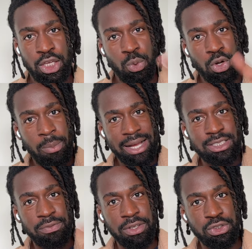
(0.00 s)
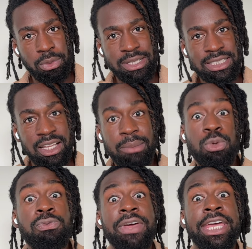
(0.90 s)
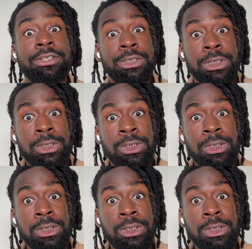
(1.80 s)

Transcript: You will go back to Viltrum and tell them you failed.